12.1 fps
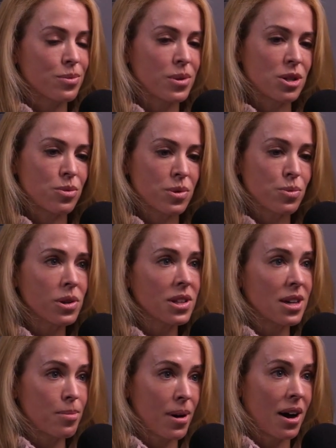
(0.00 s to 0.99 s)
which was
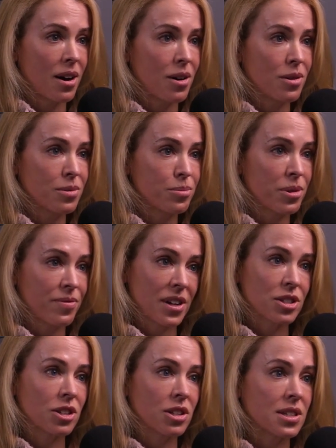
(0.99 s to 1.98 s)
really about
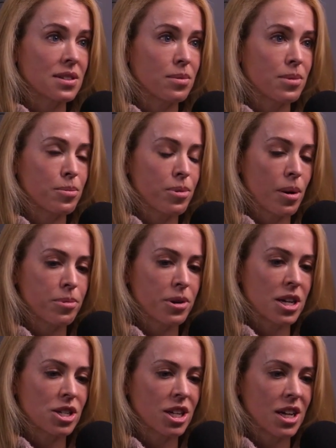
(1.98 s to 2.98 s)
professionalism and
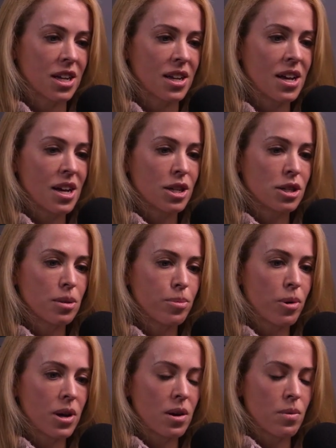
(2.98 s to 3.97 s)
preparation to the
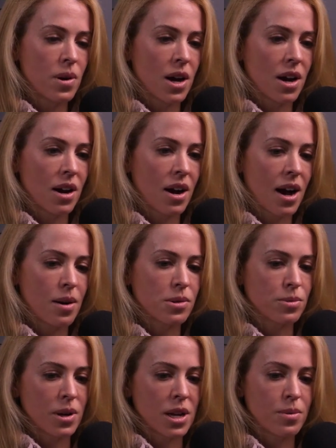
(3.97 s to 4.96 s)
point where I
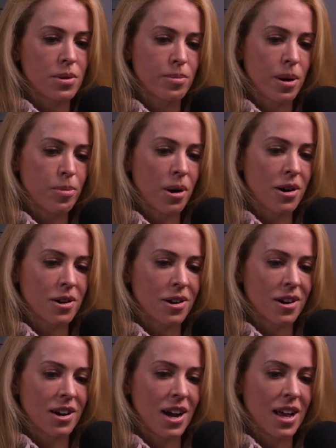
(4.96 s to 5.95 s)
was running with my
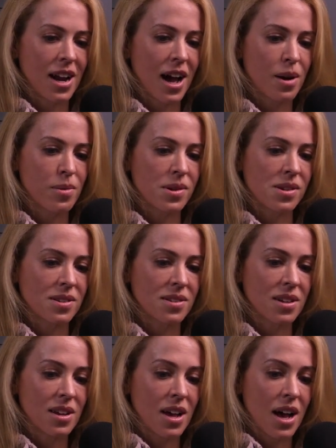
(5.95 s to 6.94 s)
partner and I
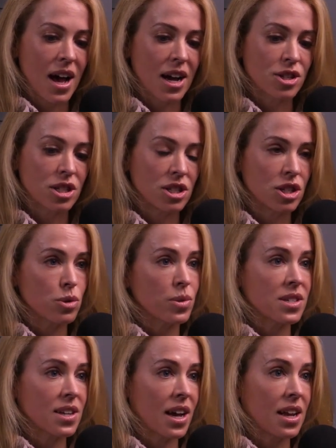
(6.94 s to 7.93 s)
was actually just
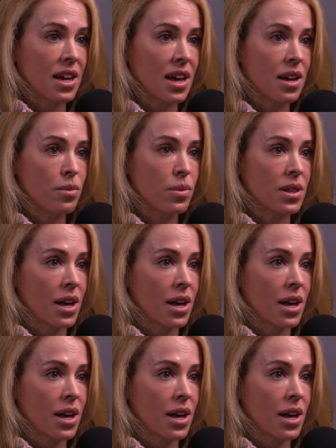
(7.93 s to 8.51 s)
reciting it without